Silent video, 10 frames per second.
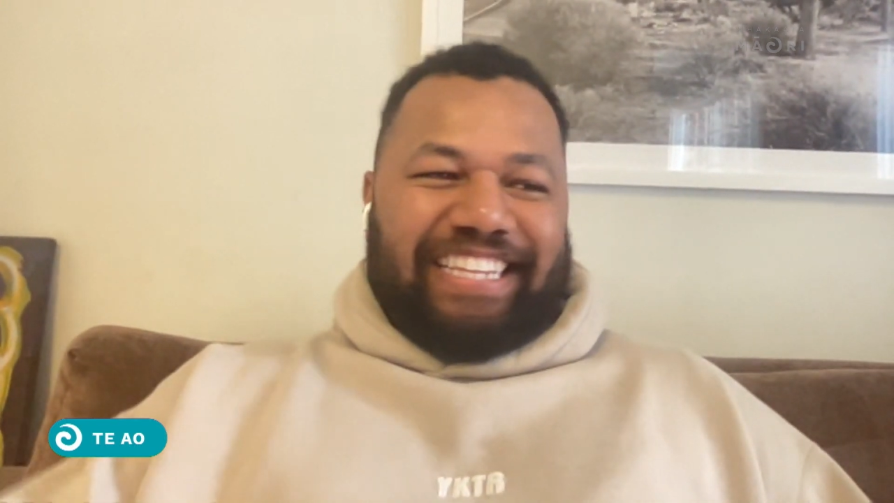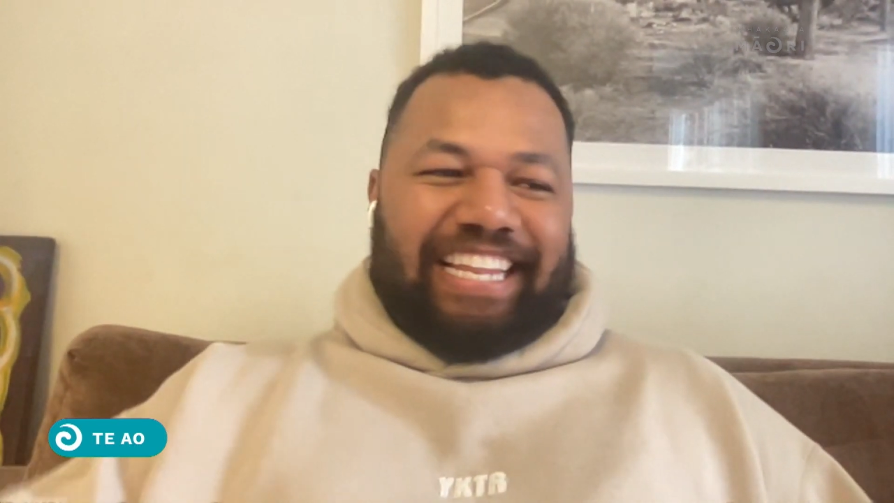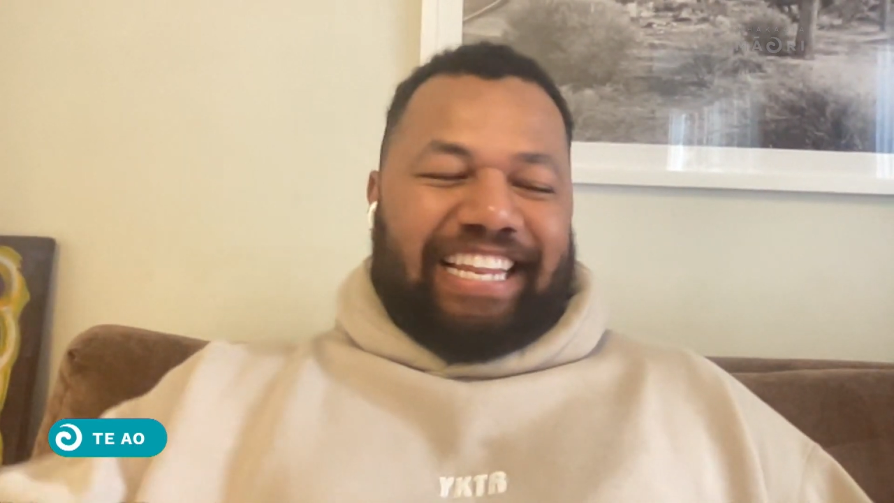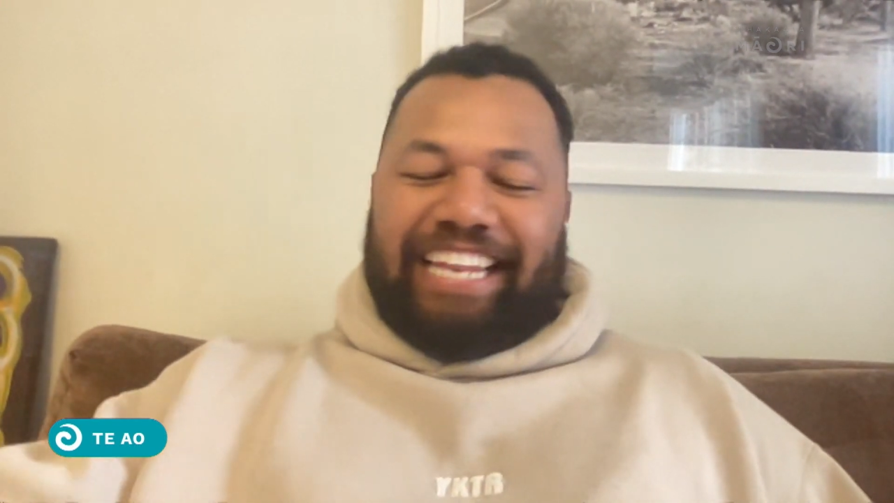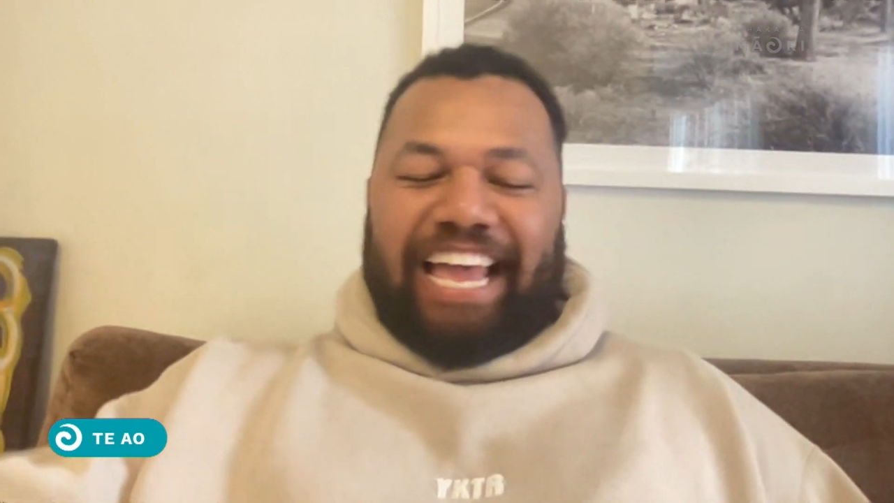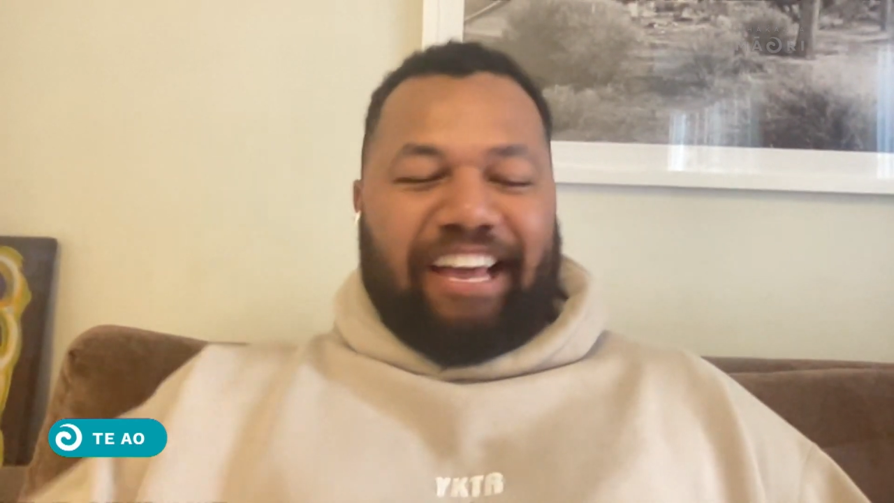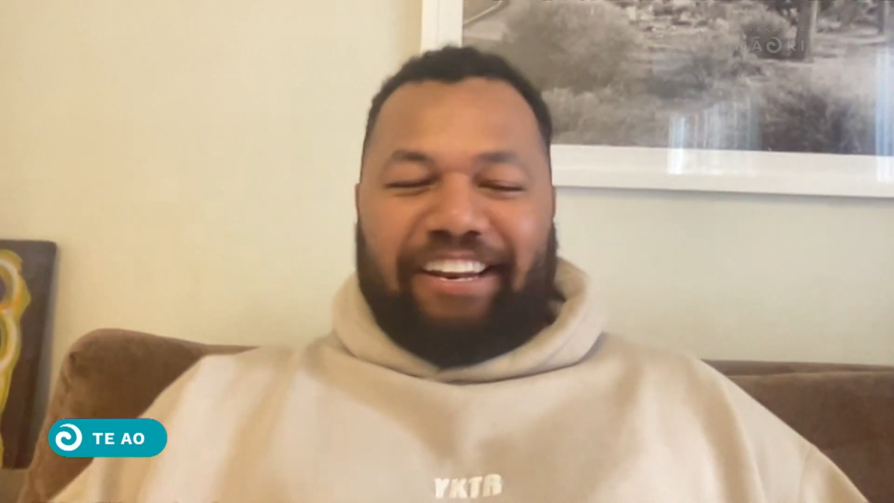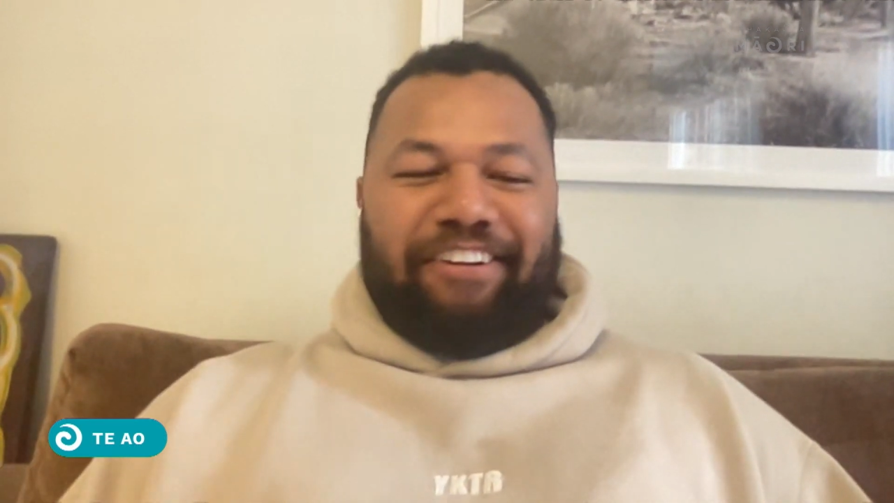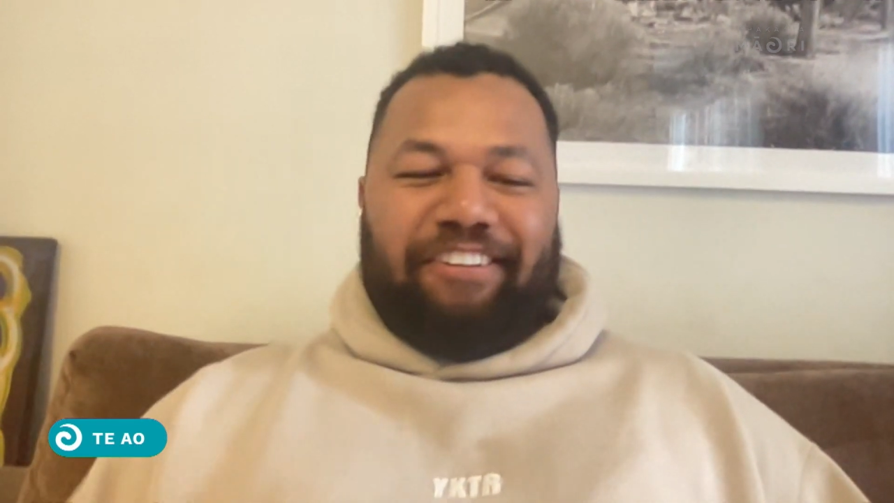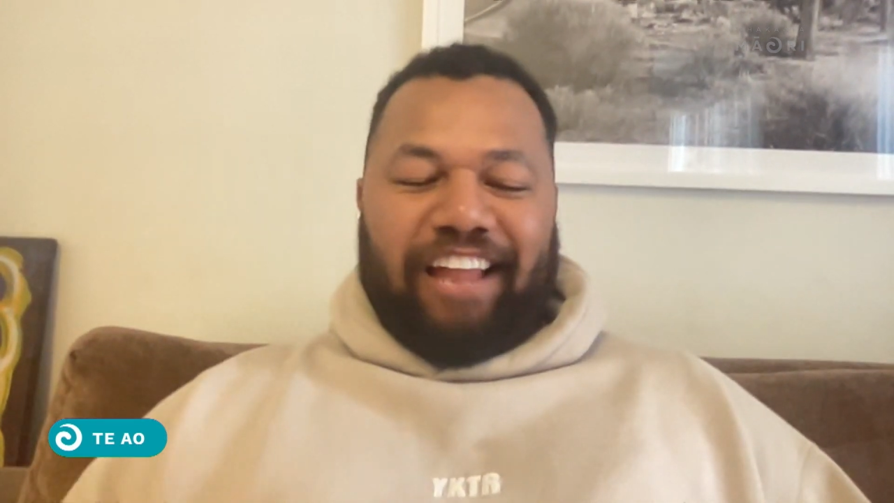
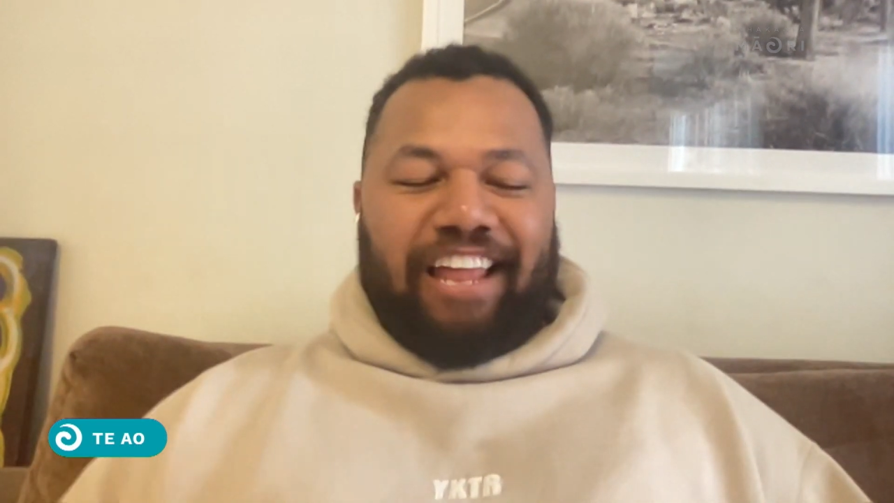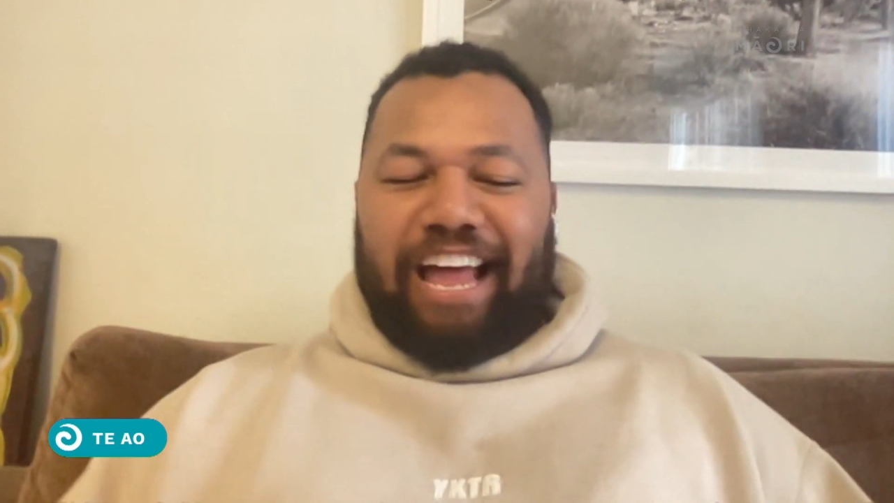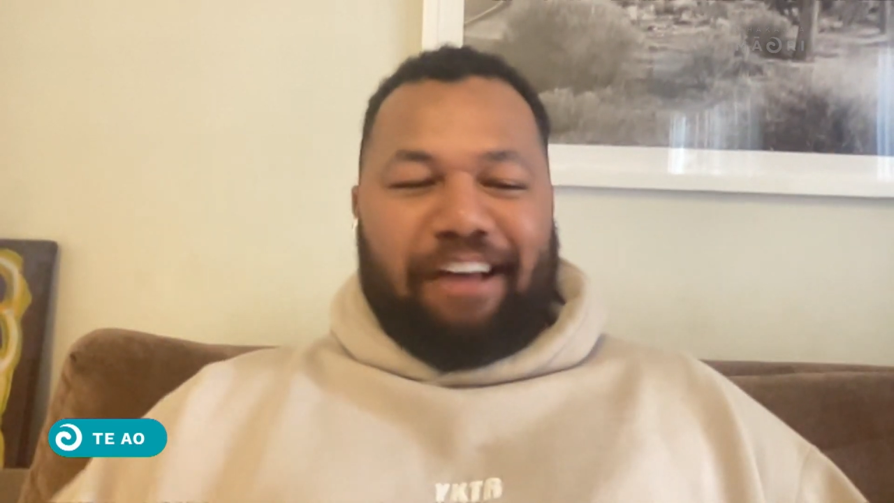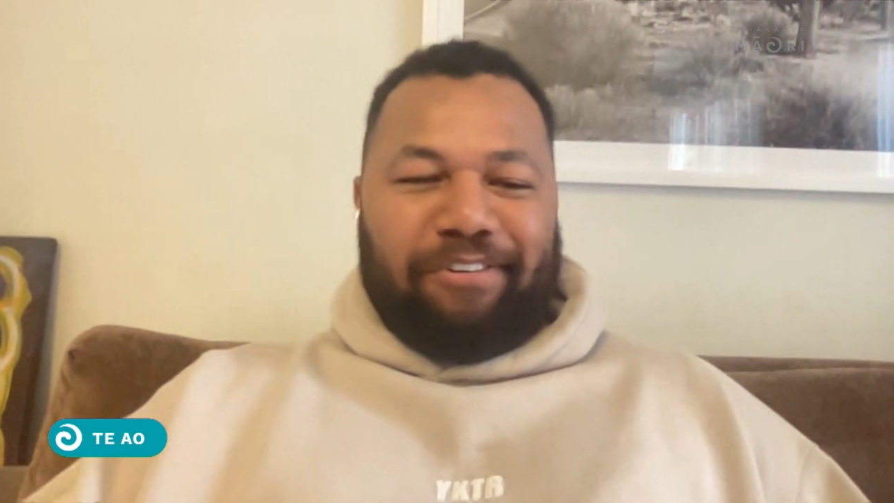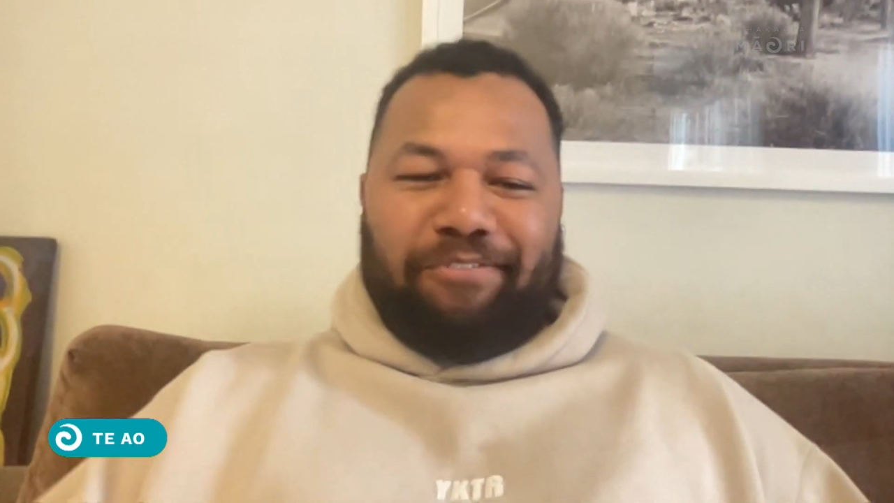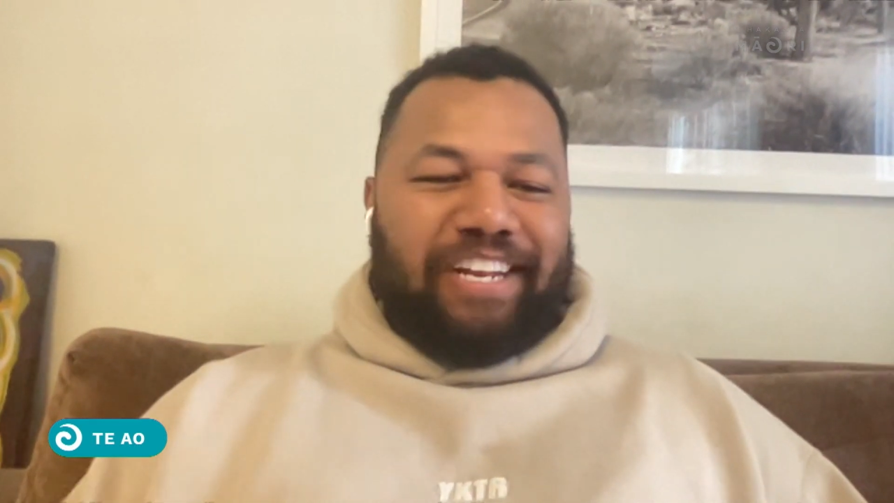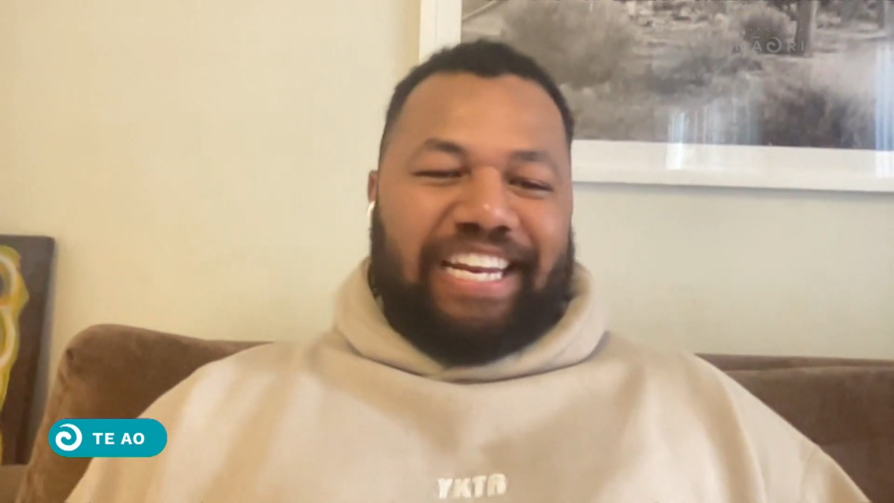louding like laughing